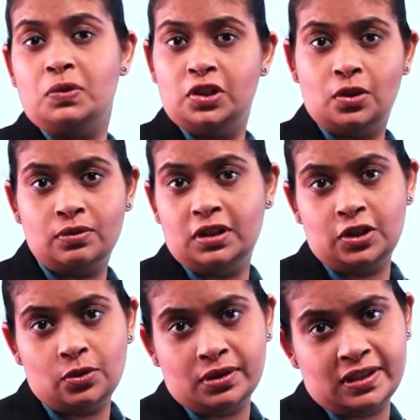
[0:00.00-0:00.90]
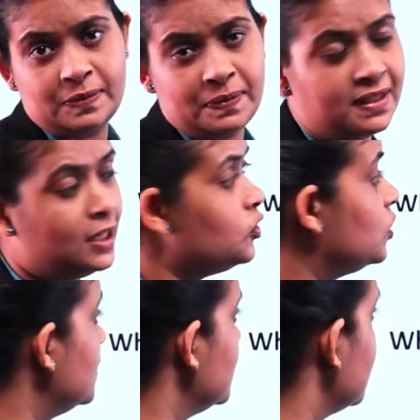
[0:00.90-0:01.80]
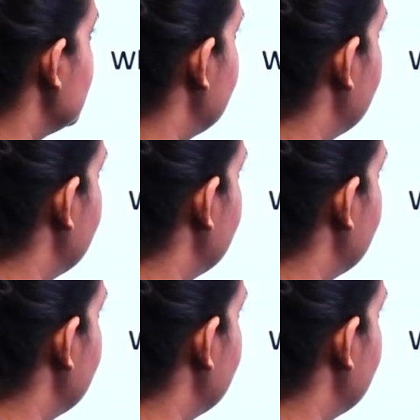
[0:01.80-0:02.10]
We don't need all these possessions.